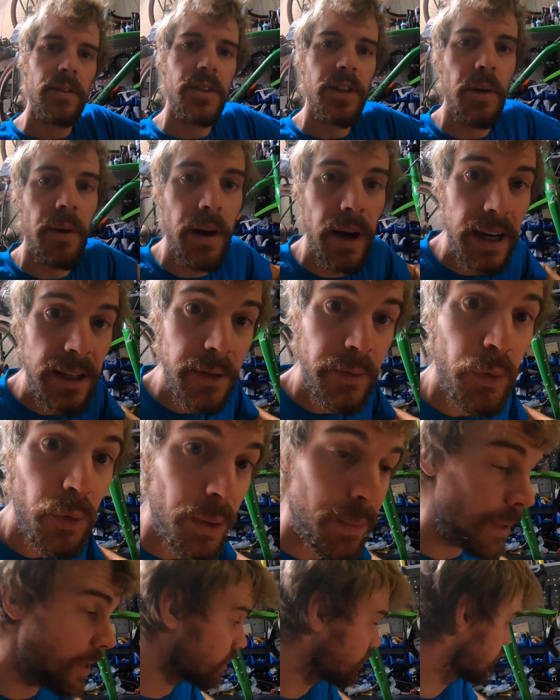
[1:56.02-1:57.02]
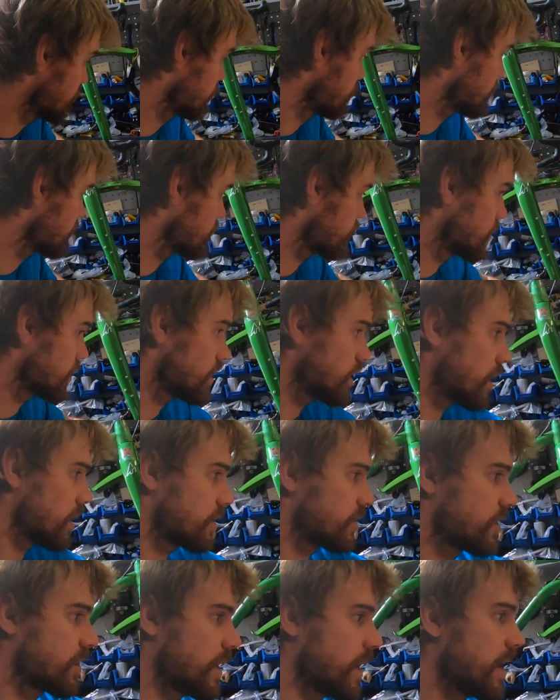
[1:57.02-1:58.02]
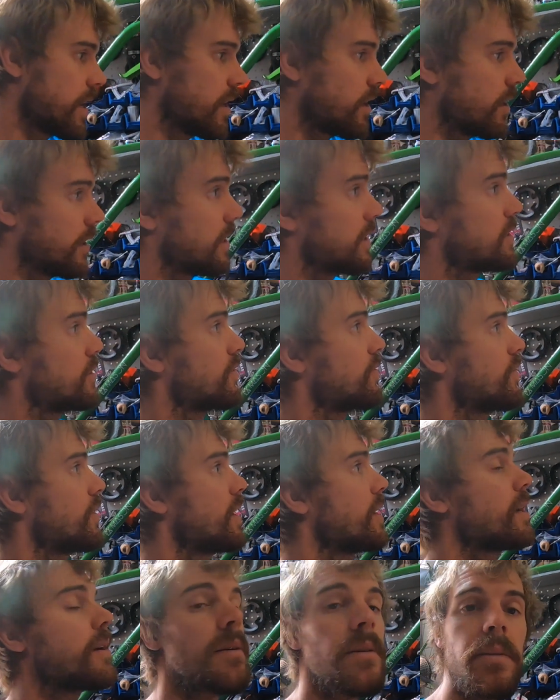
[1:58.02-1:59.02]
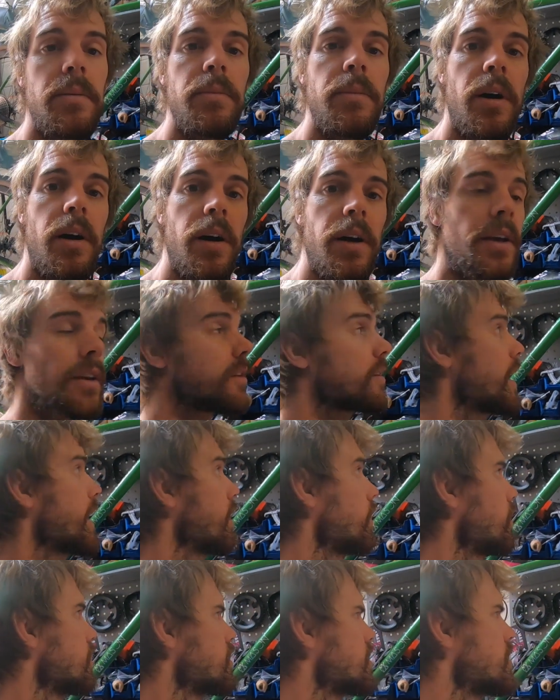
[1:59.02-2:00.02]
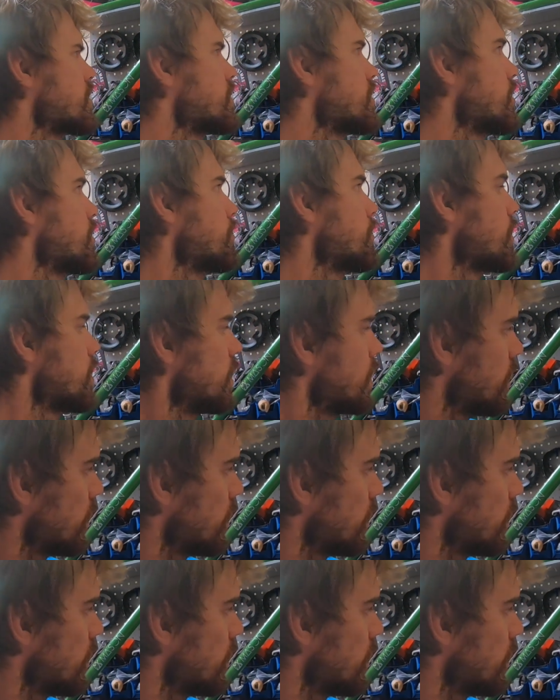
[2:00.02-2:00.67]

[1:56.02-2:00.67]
So as I've already mentioned, today I need to fit my K-Light system